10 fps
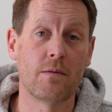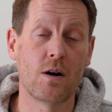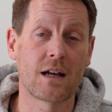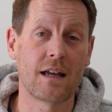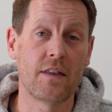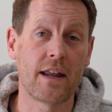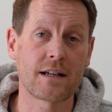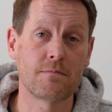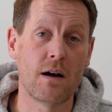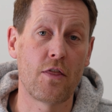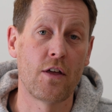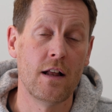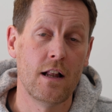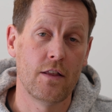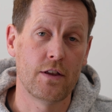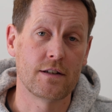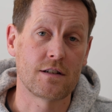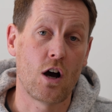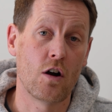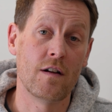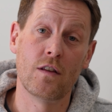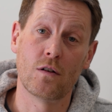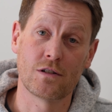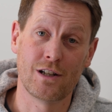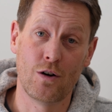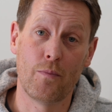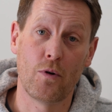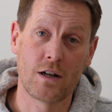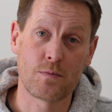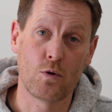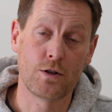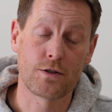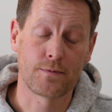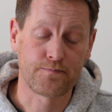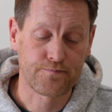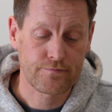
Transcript: the market in the next month that are in those lower price points.